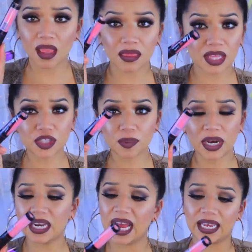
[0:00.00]
This
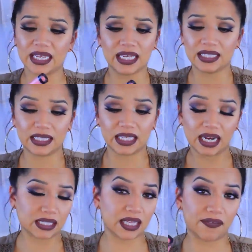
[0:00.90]
one, it
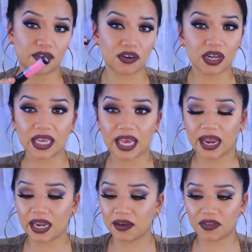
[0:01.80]
sucks. If you're going to get
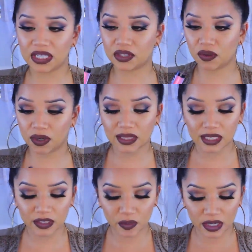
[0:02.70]
any of these, don't get
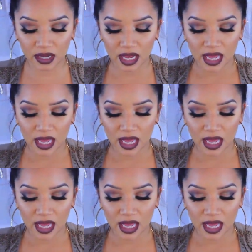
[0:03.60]
this one.